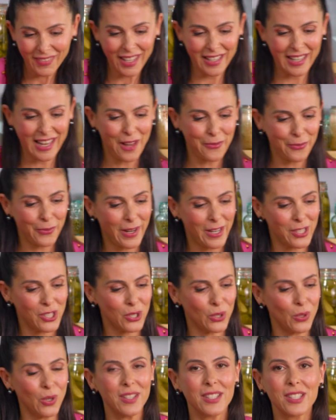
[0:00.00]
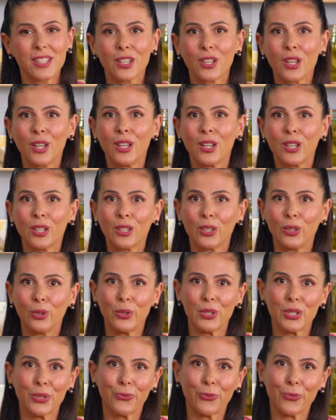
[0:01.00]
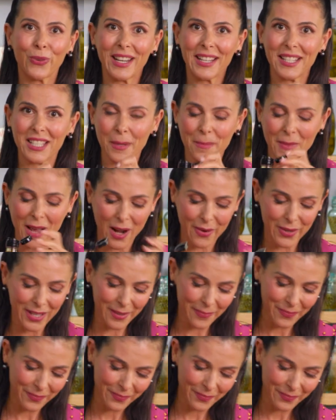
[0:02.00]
Now for our sauce, gluten-free tamari,